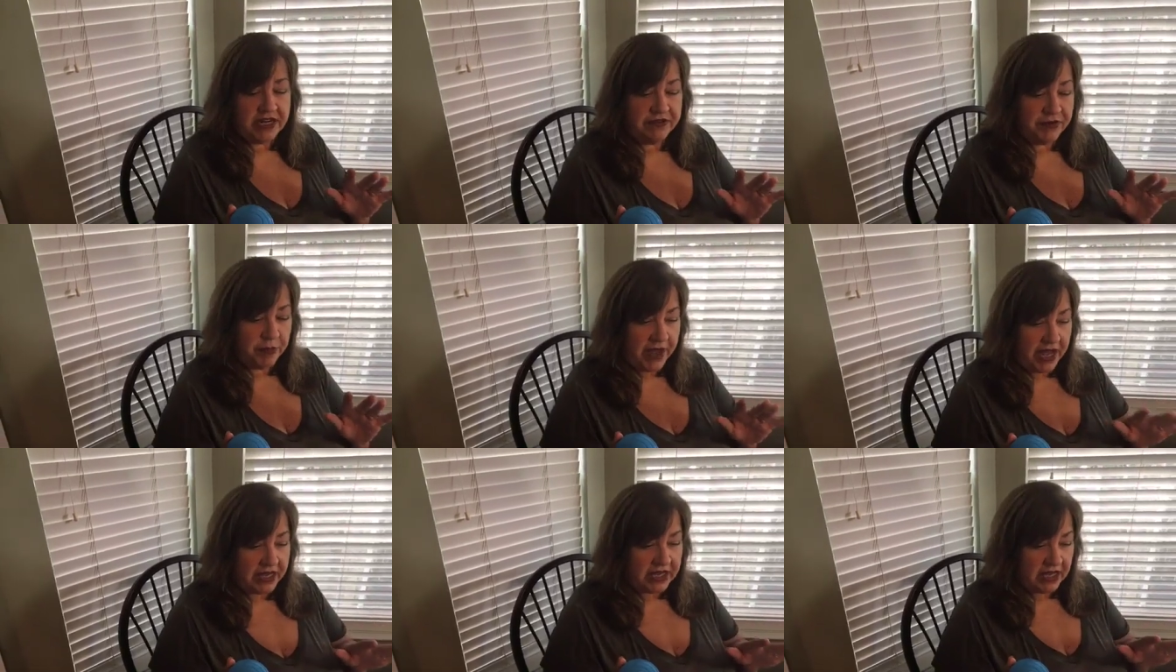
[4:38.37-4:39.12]
And if you're
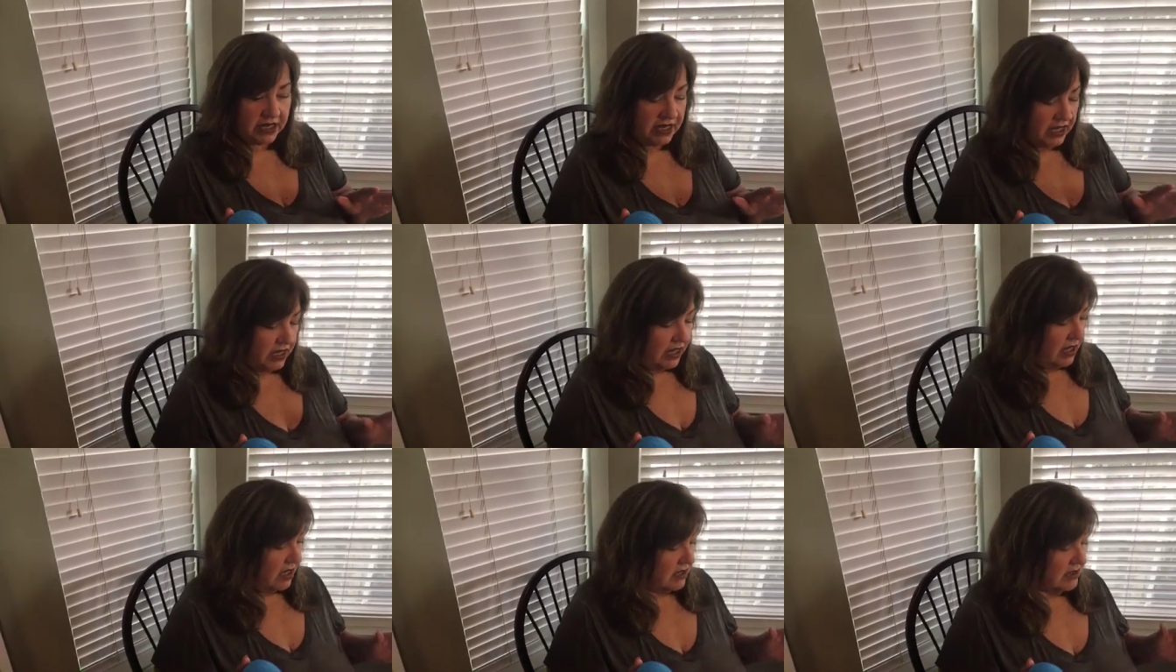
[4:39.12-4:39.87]
packing
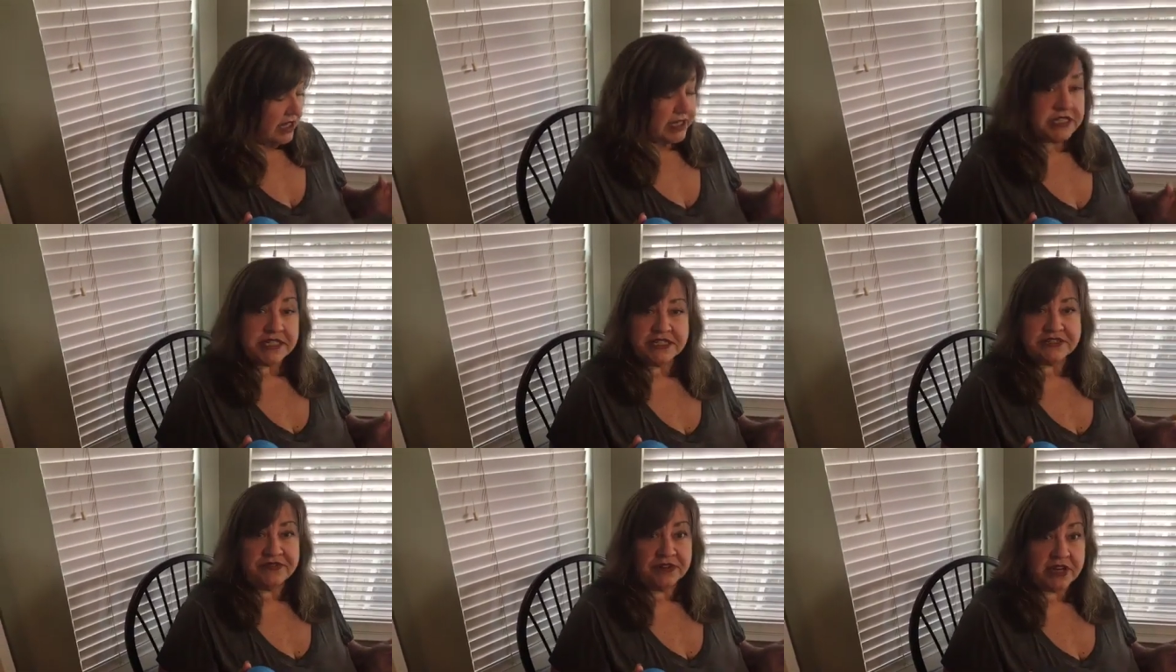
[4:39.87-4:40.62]

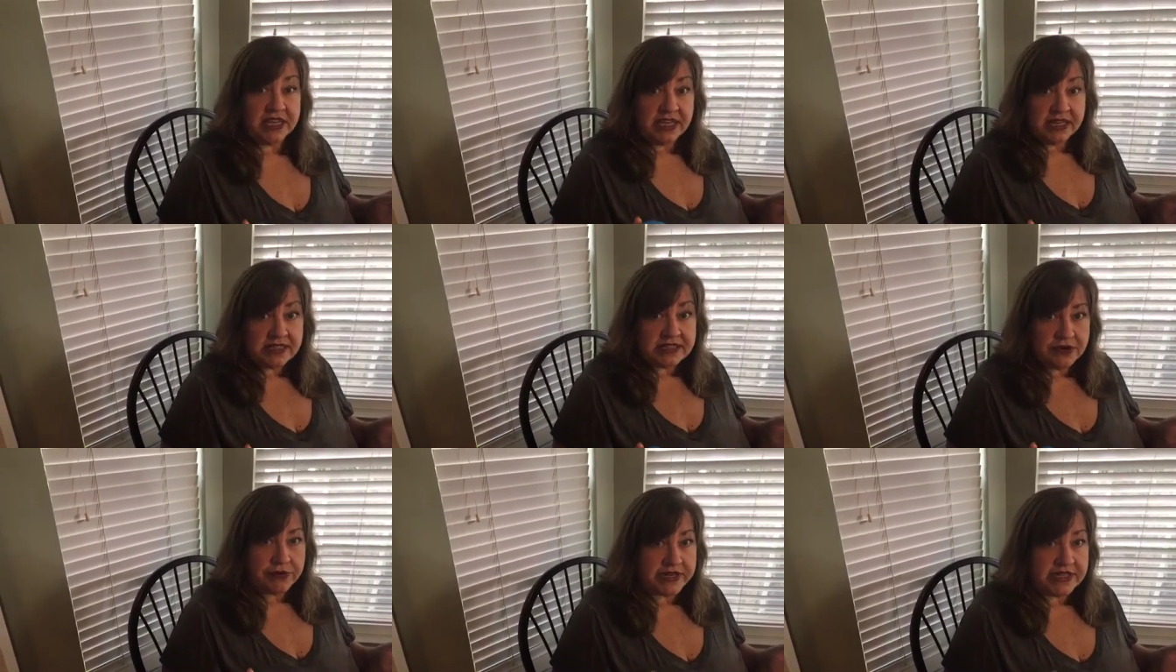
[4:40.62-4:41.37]
lunches for
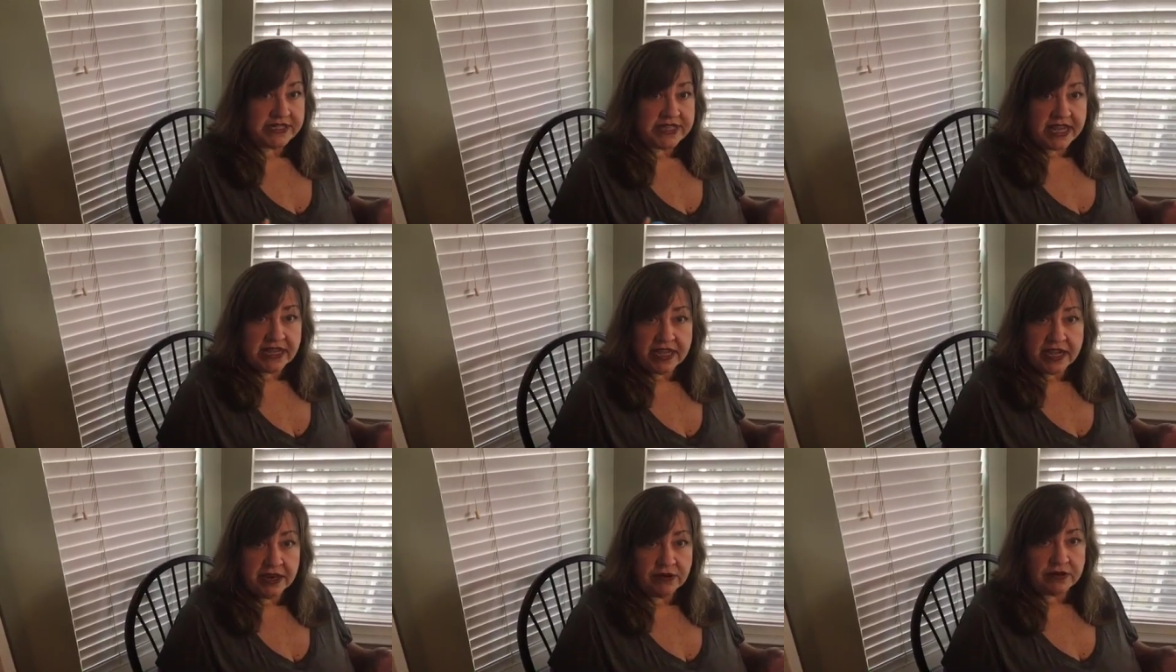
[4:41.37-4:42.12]
kids going to
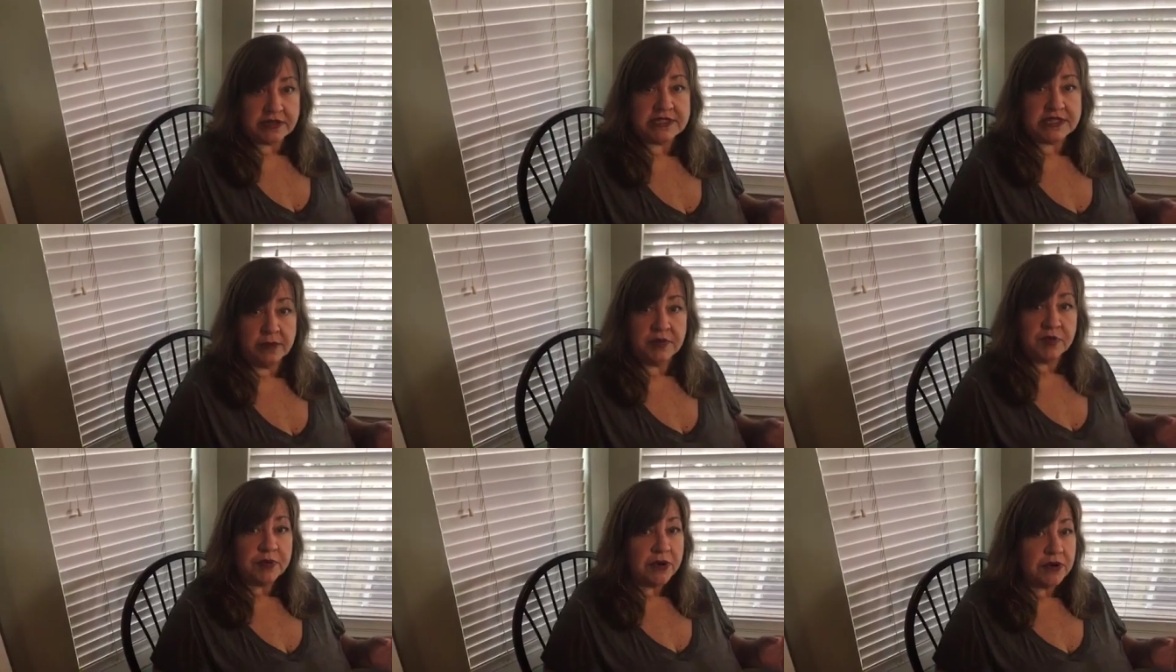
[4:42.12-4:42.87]
daycare or
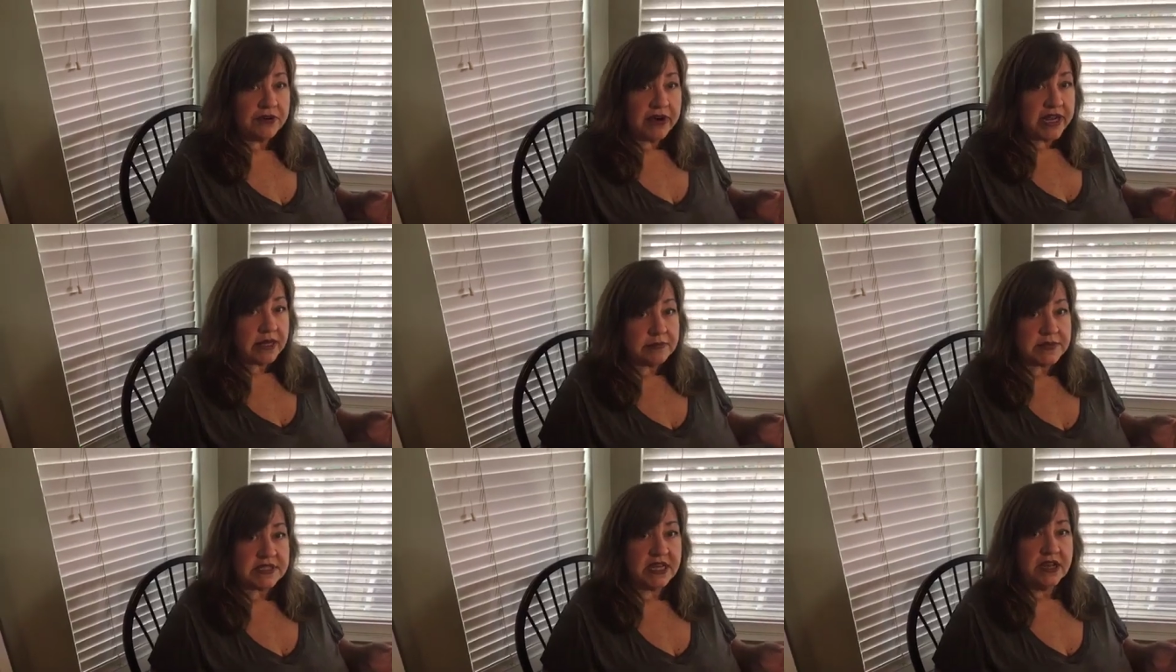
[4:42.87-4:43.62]
summer
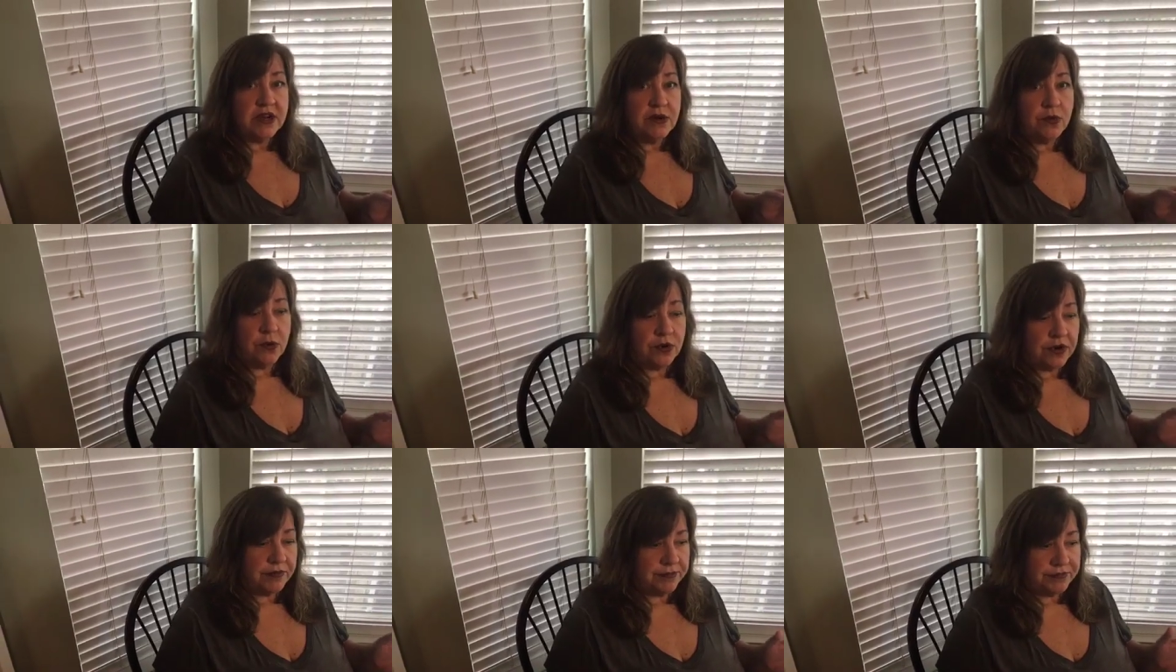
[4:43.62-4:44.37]
programs
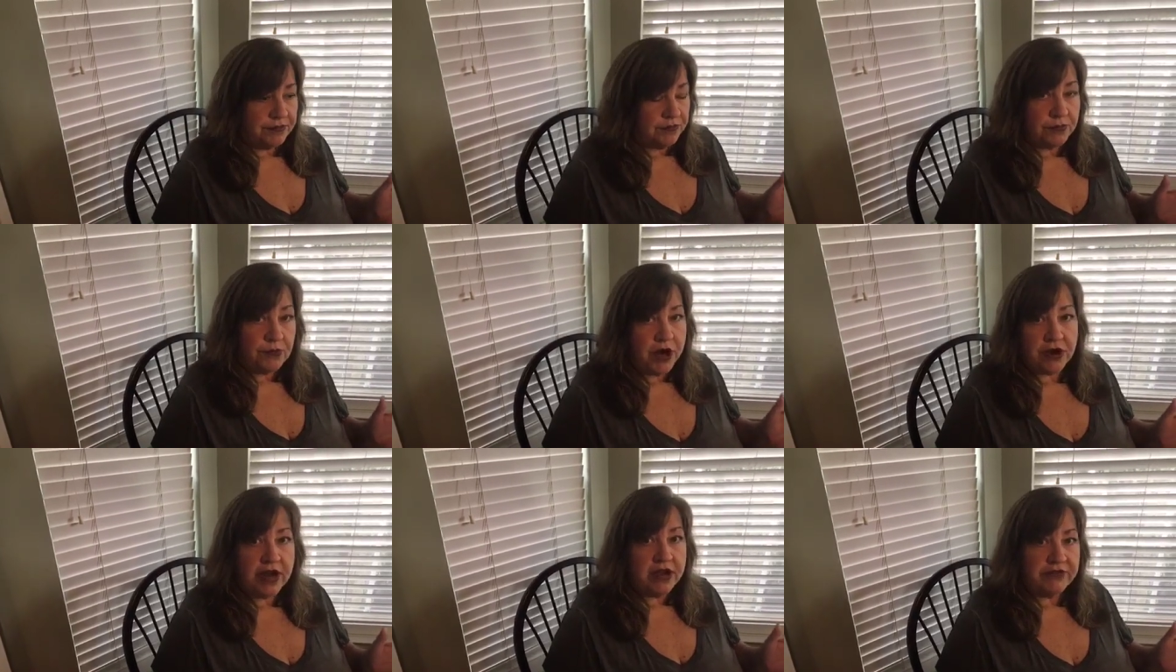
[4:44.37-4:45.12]
or
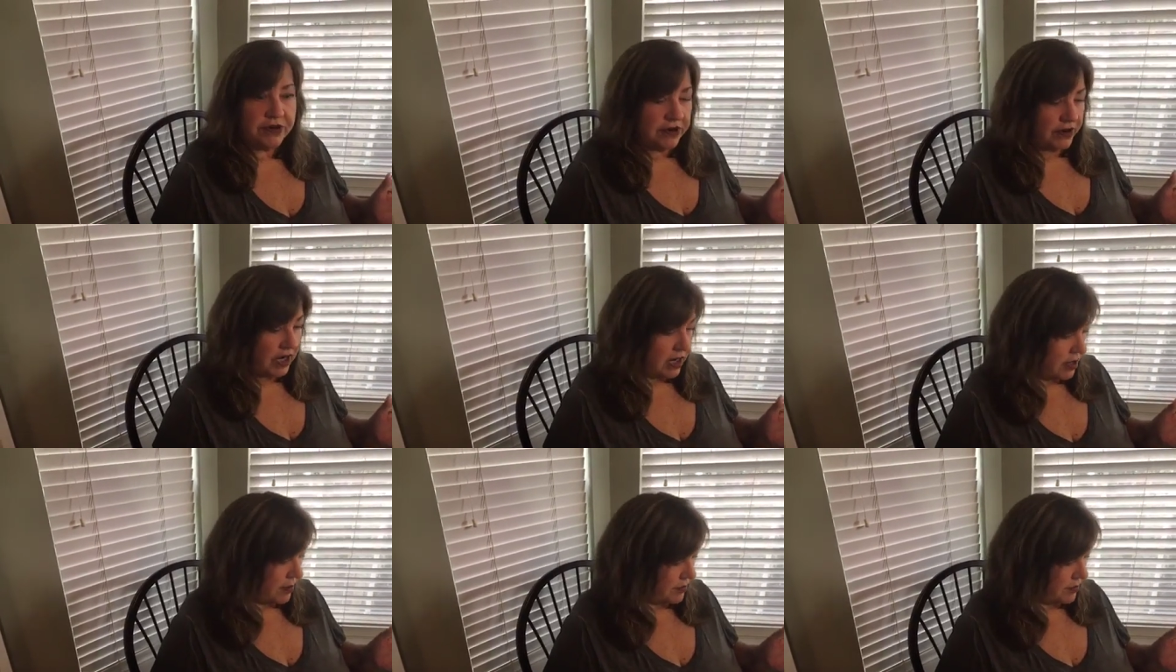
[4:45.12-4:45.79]
wherever,